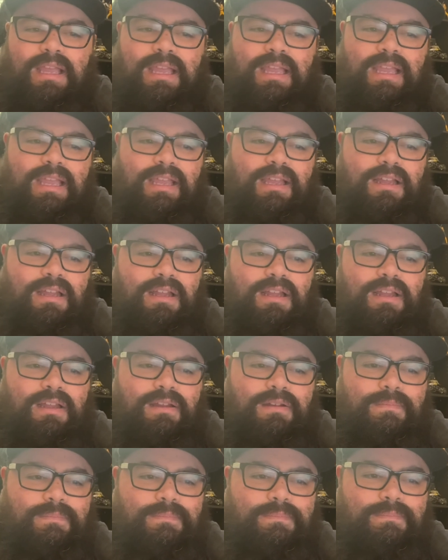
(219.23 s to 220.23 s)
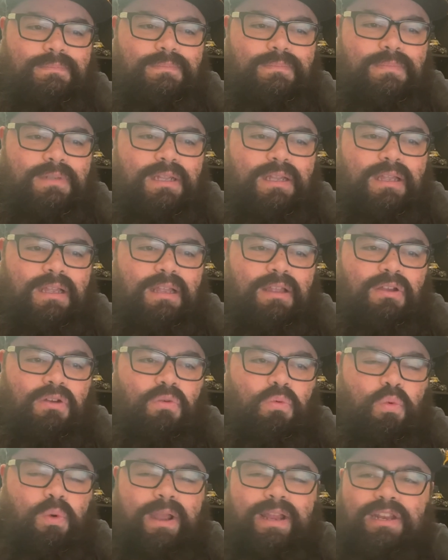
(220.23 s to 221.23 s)
when
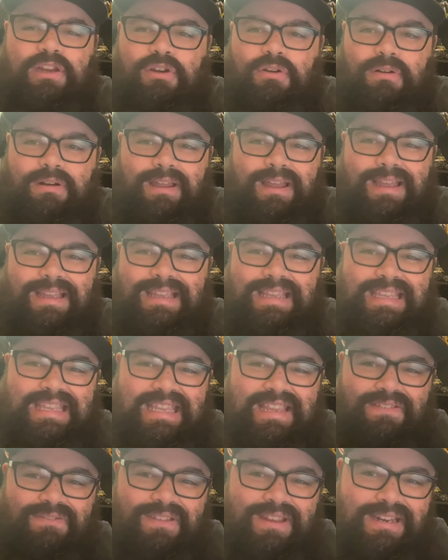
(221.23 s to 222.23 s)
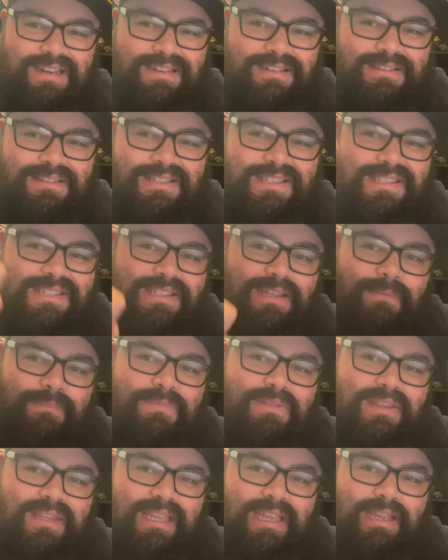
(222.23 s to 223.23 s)
you're not given
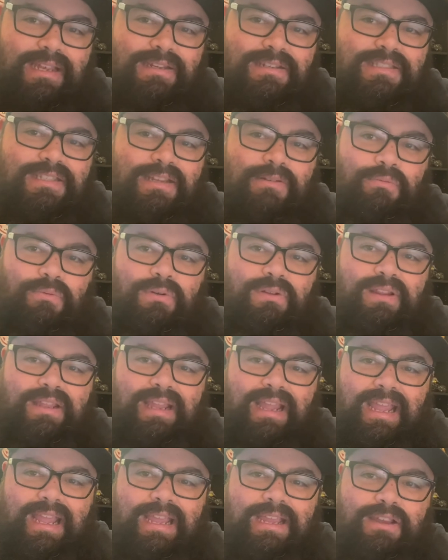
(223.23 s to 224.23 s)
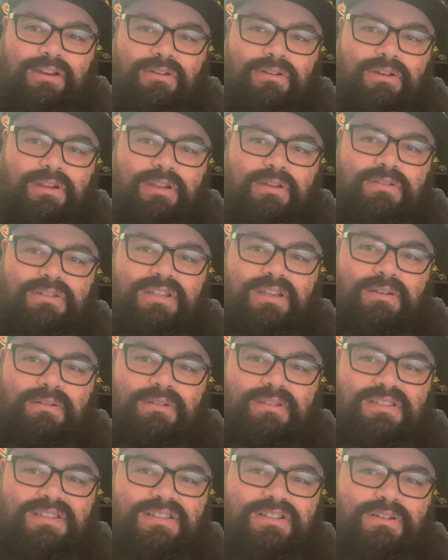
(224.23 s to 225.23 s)
something to really anchor you to
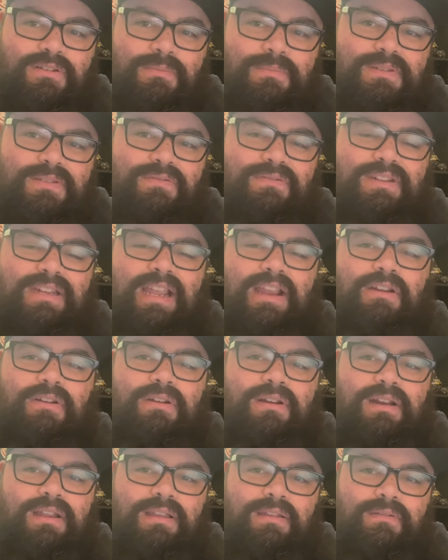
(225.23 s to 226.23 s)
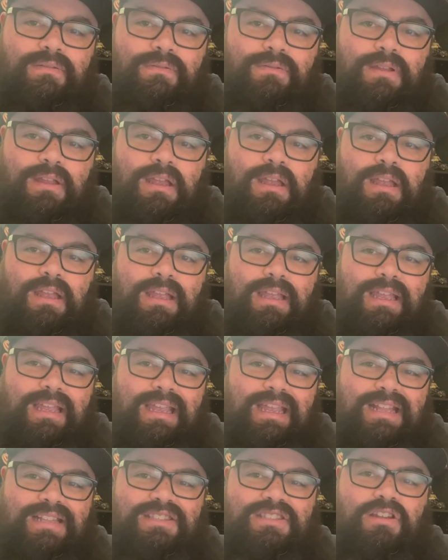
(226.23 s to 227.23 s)
in terms of narrative,
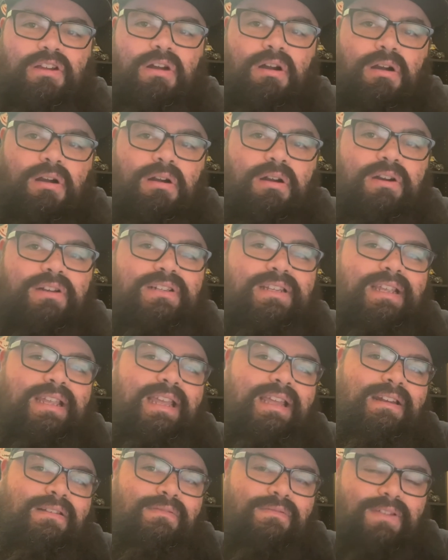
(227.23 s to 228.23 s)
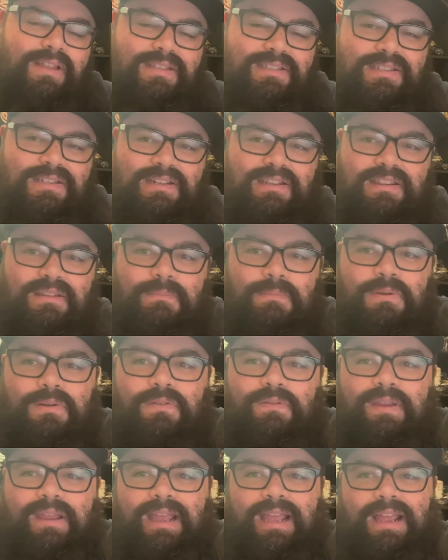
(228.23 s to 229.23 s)
it's hard to get invested in the
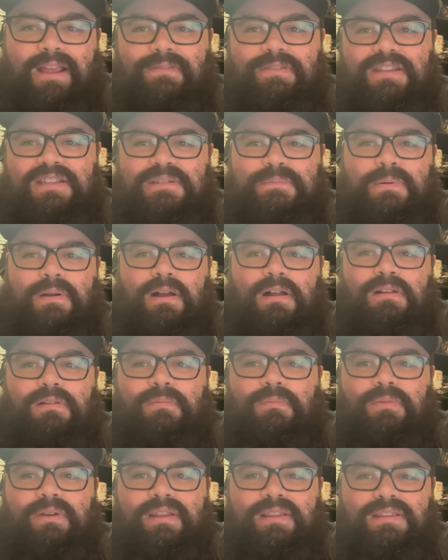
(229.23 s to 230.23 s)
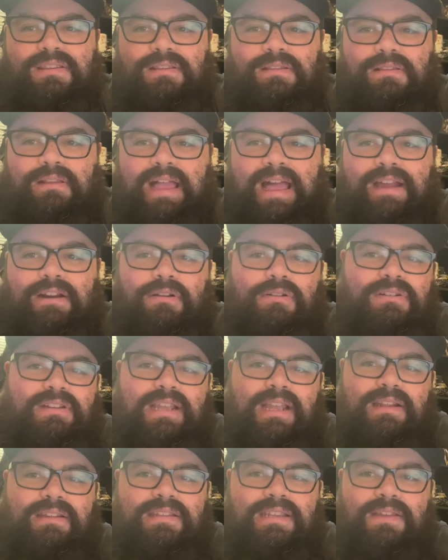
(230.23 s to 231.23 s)
movie. I have this problem with
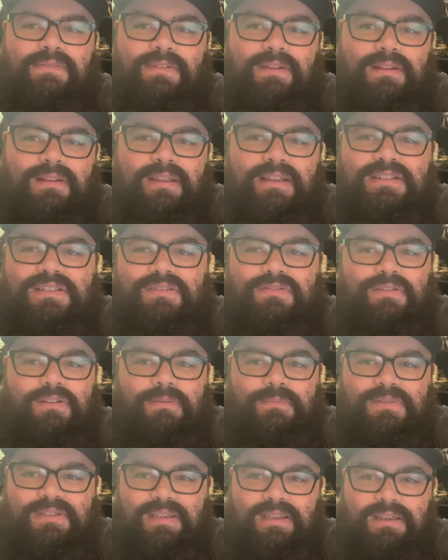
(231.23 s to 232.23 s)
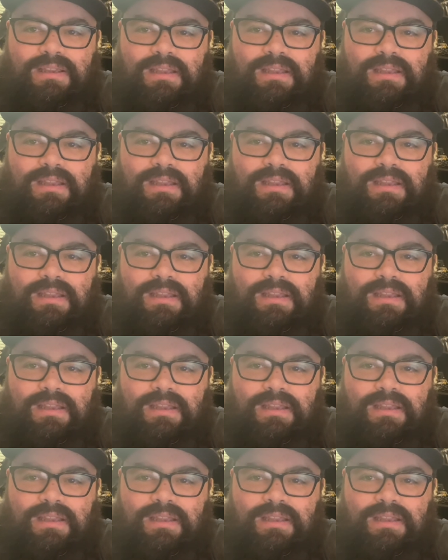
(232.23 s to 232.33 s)
latter-day David Lynch films. Like,